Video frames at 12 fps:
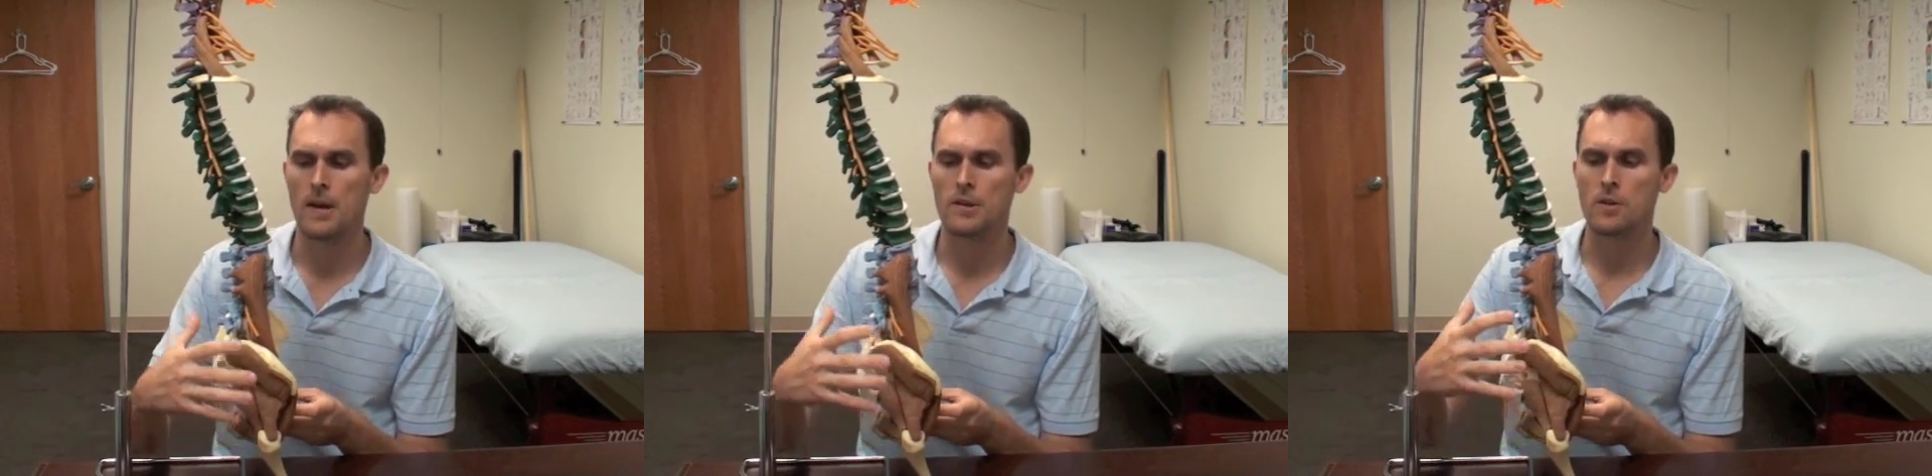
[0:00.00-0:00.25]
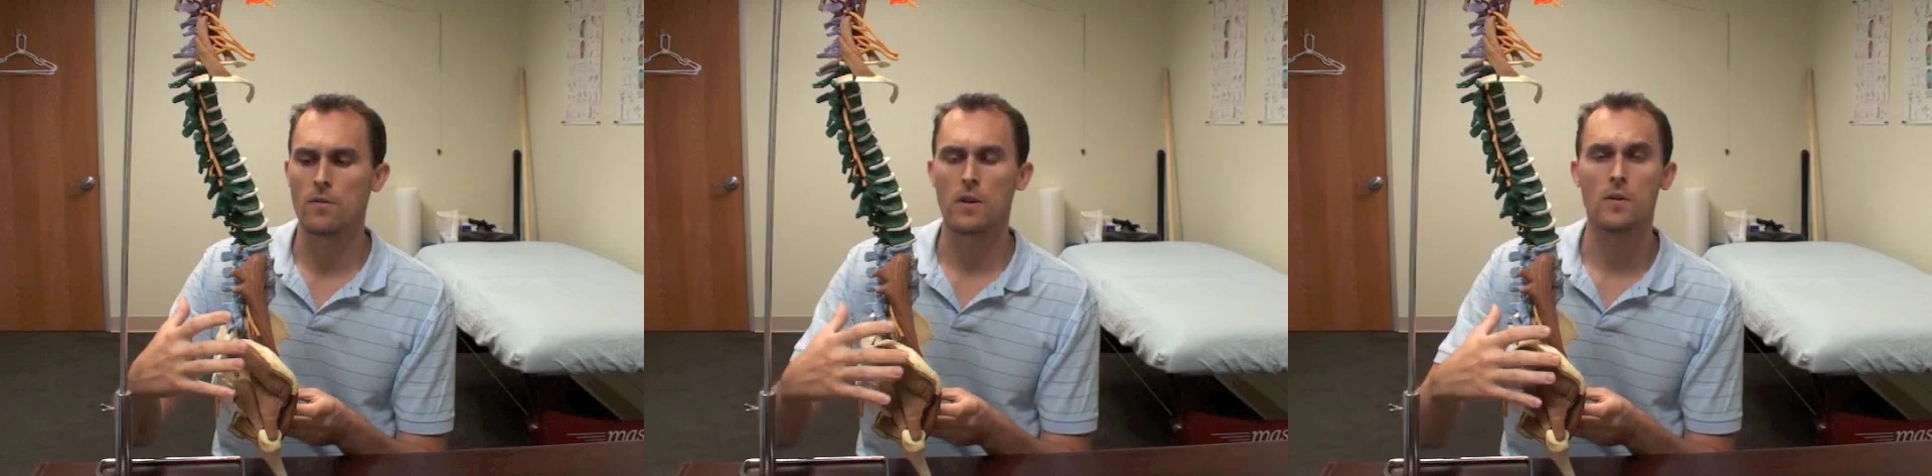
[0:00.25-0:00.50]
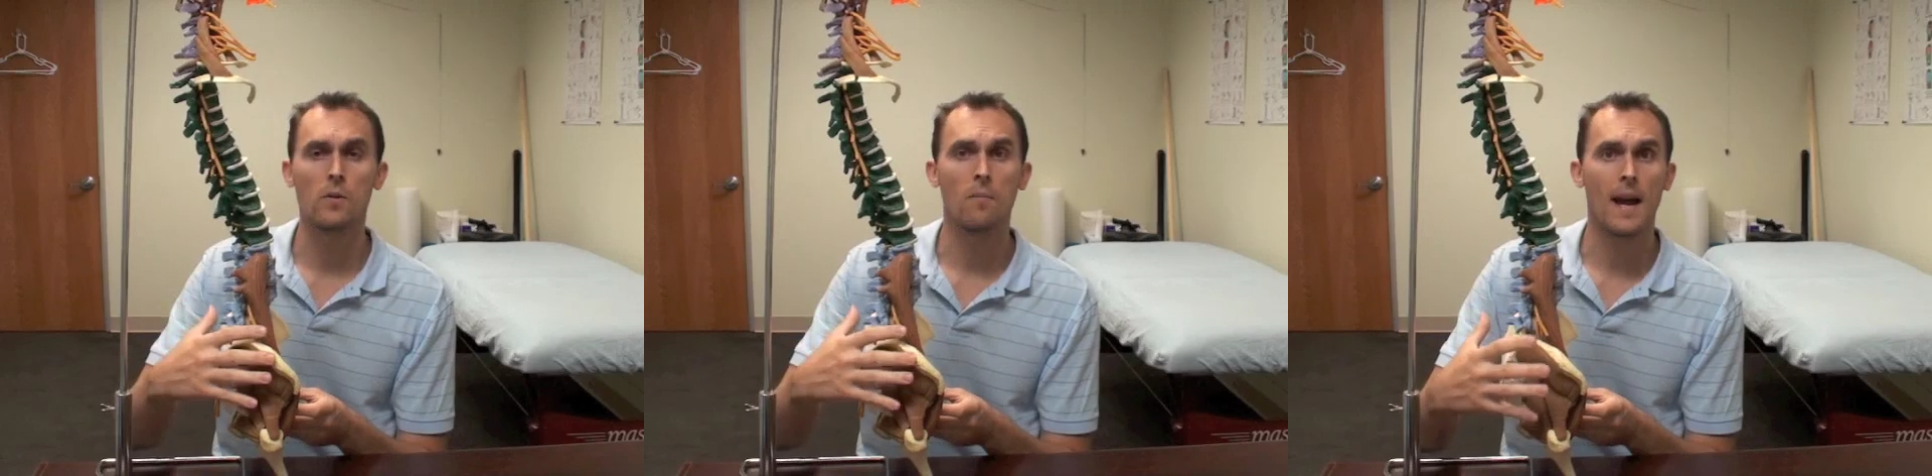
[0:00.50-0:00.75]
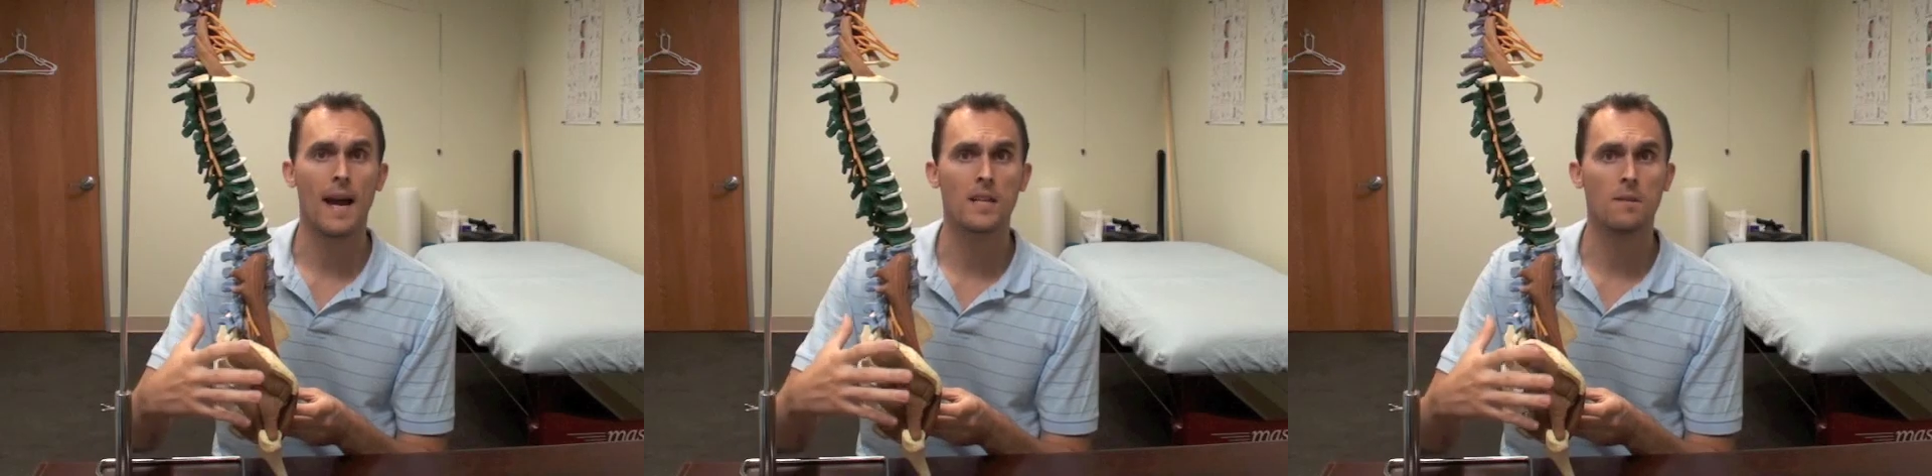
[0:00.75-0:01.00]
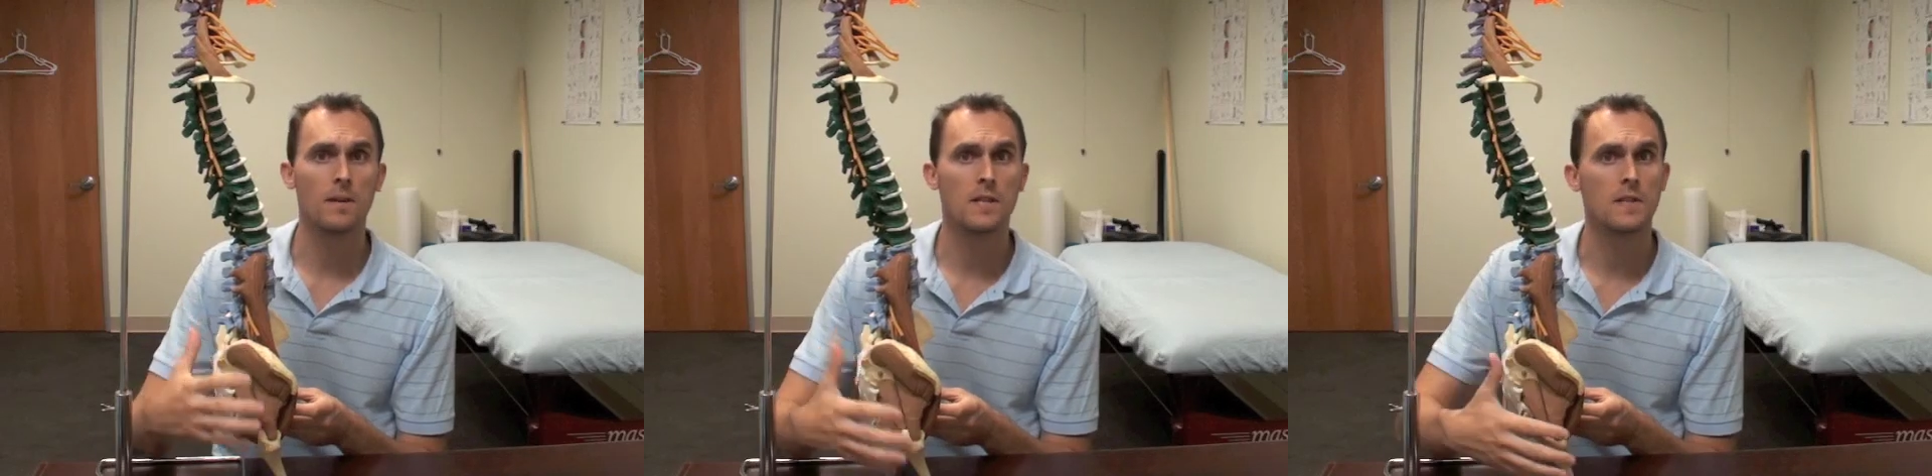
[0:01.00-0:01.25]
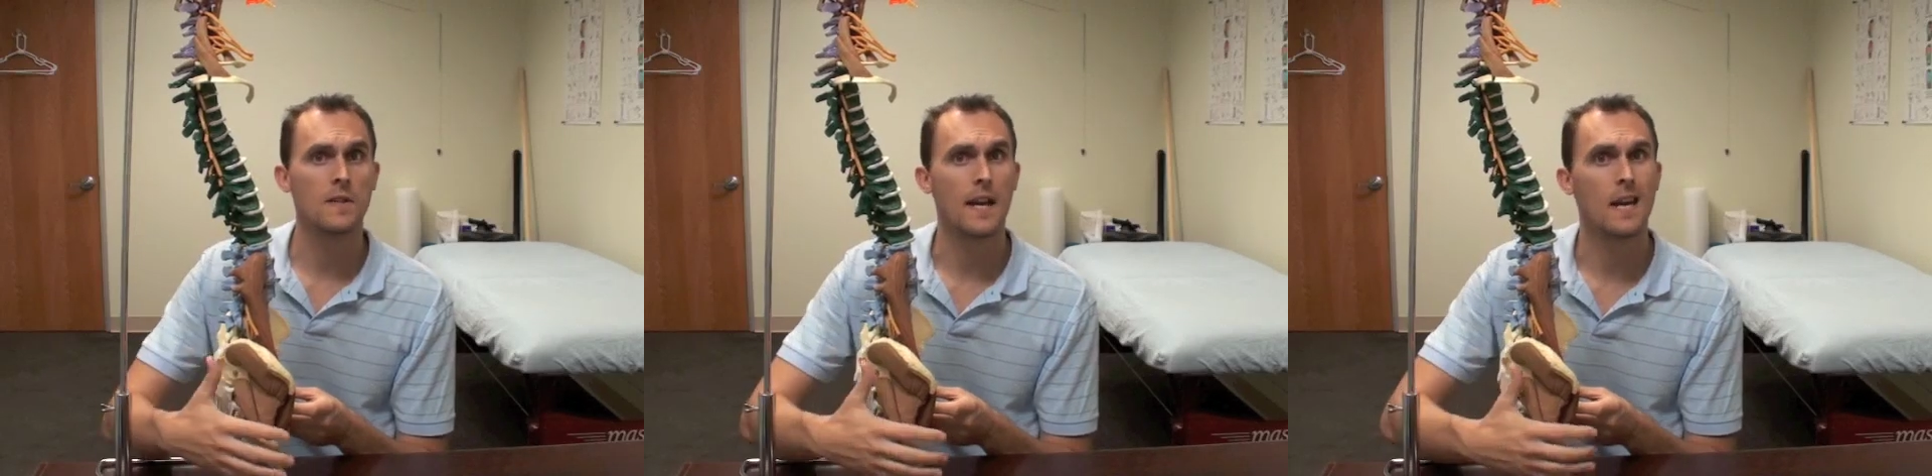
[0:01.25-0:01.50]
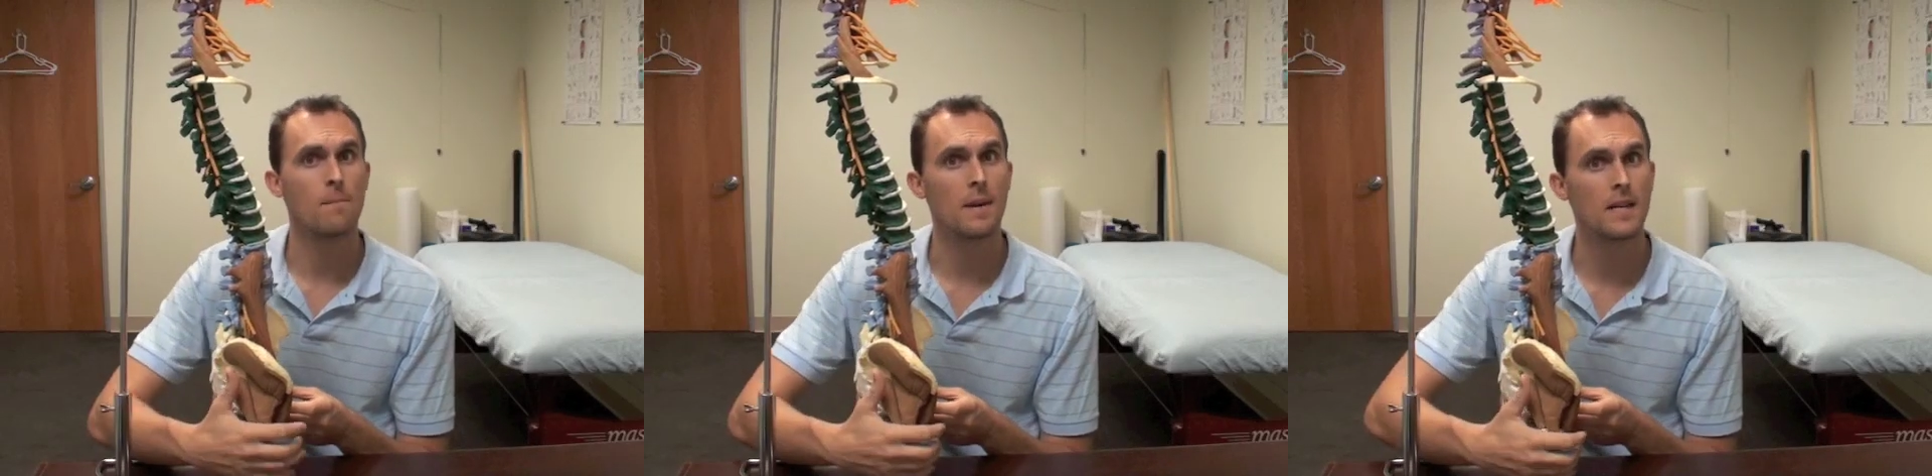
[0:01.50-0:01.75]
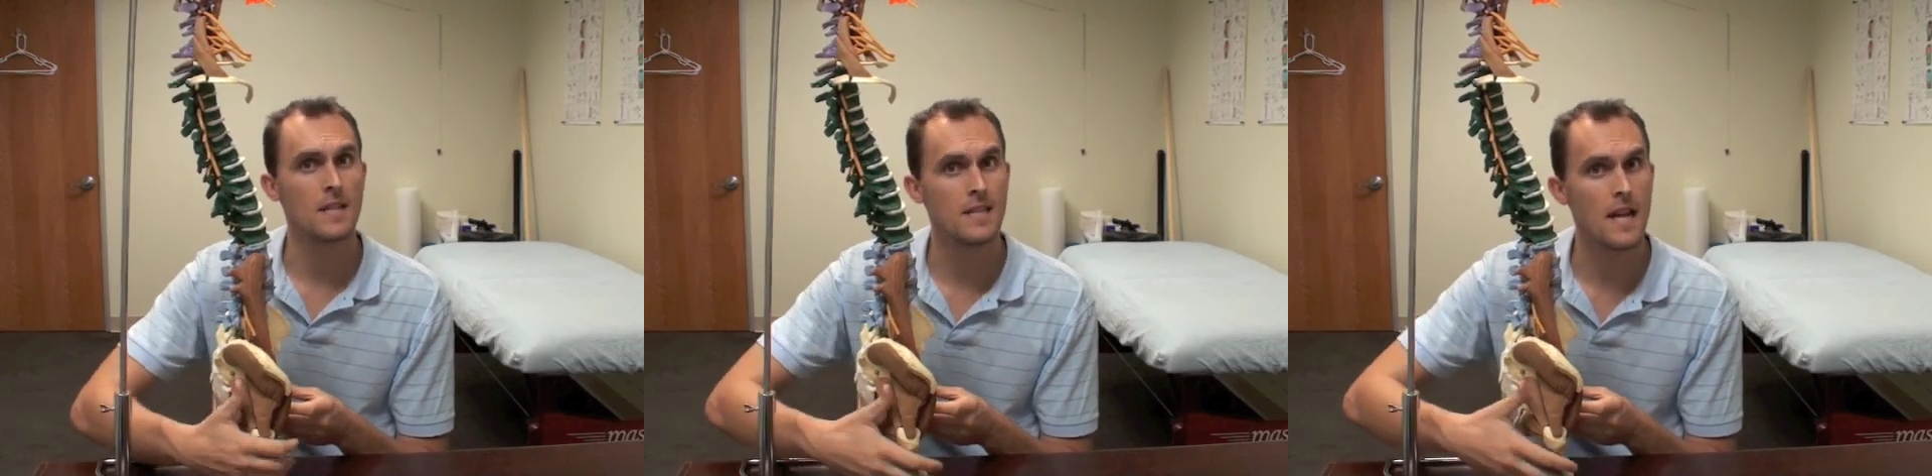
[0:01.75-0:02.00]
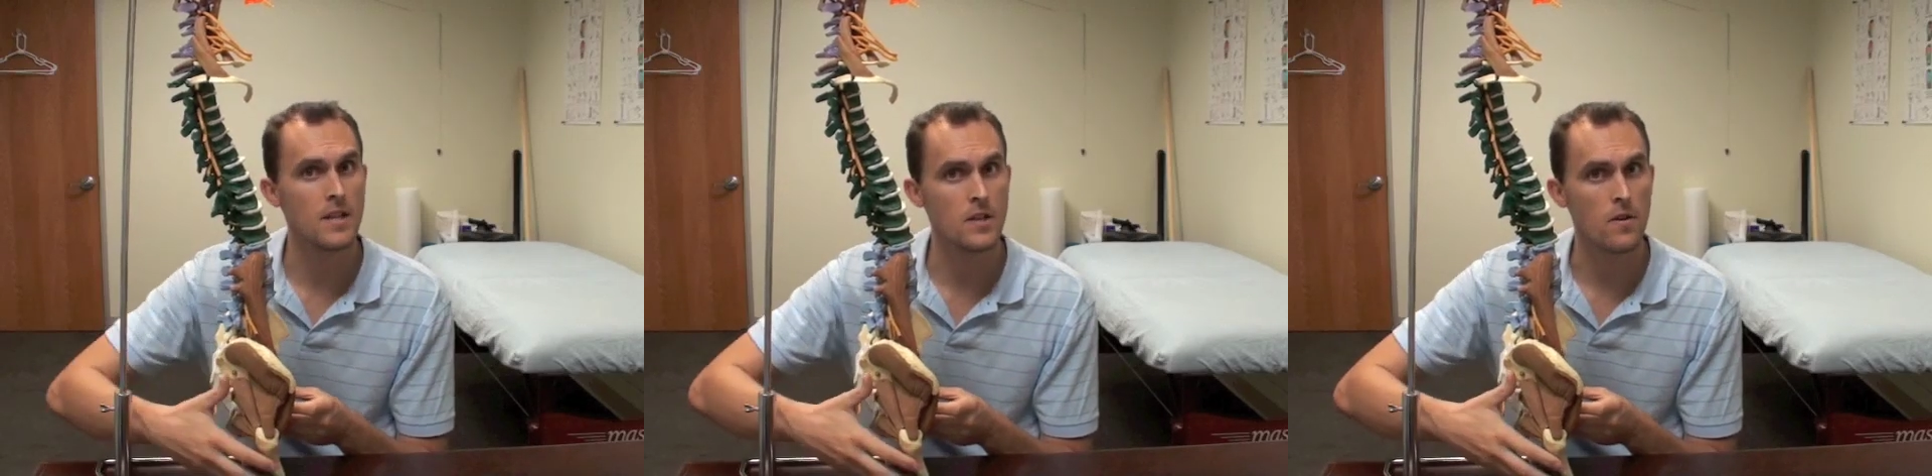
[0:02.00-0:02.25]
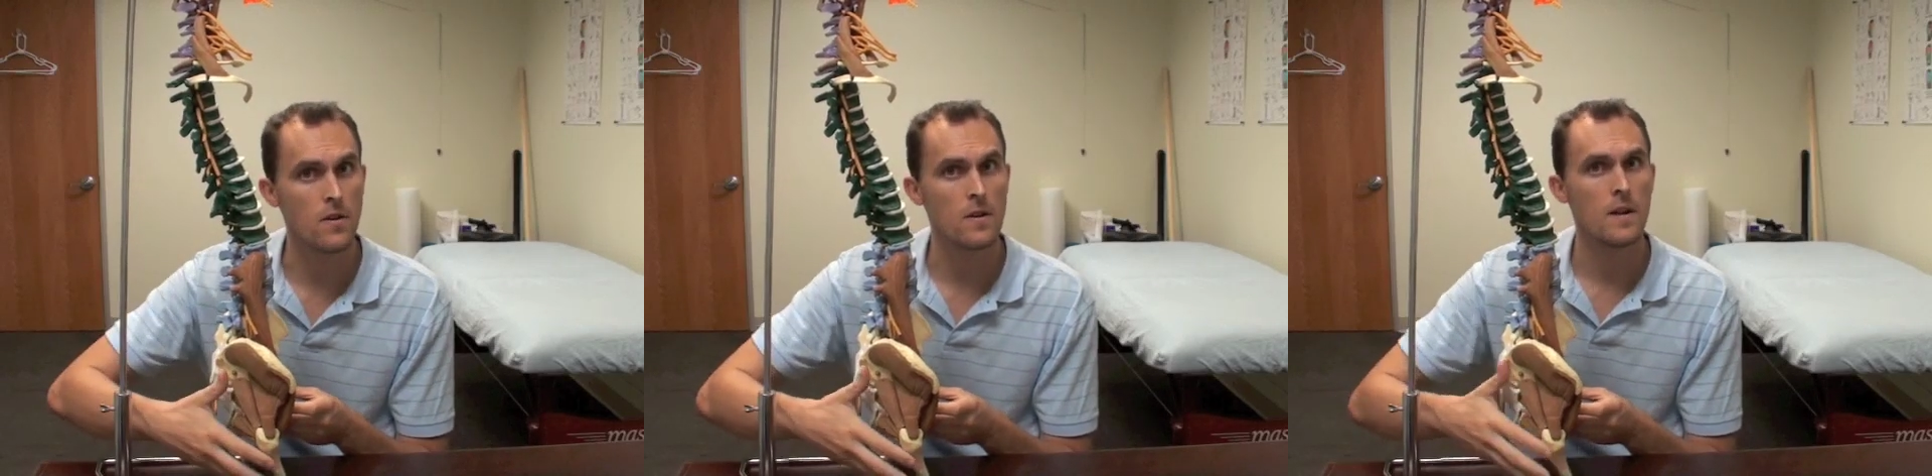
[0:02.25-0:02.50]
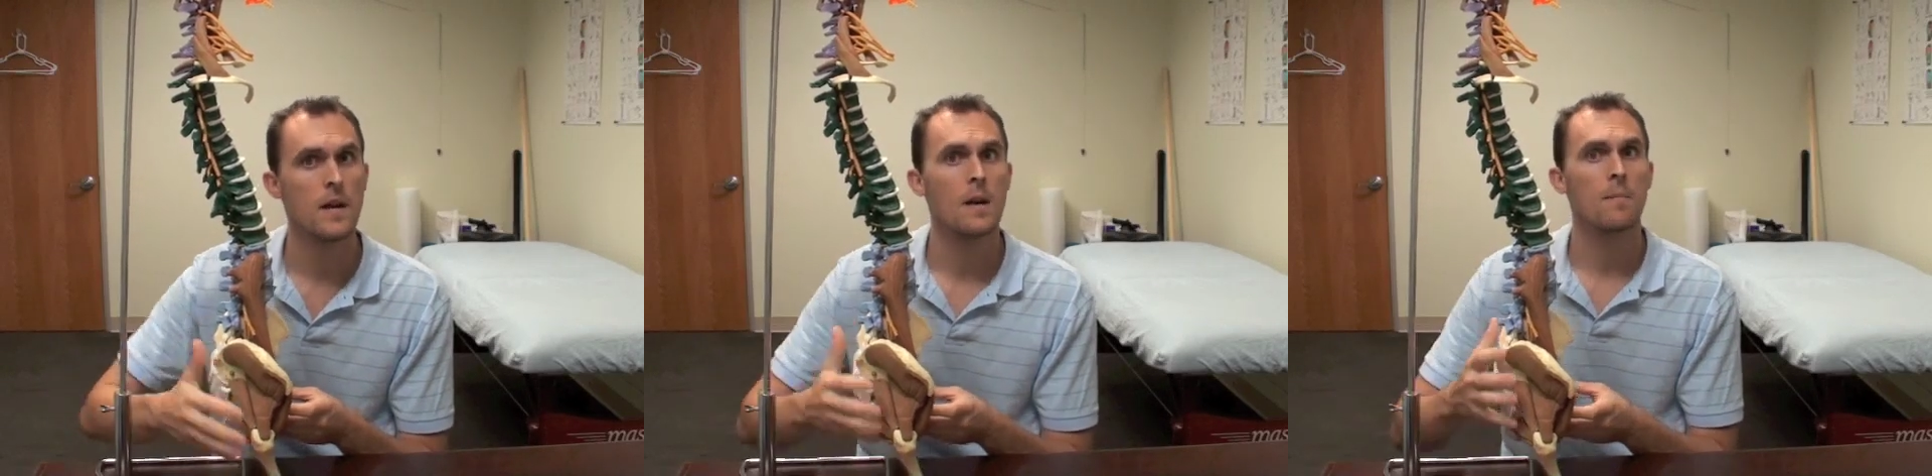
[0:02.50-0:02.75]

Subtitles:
So the glute maximus is a hip extensor,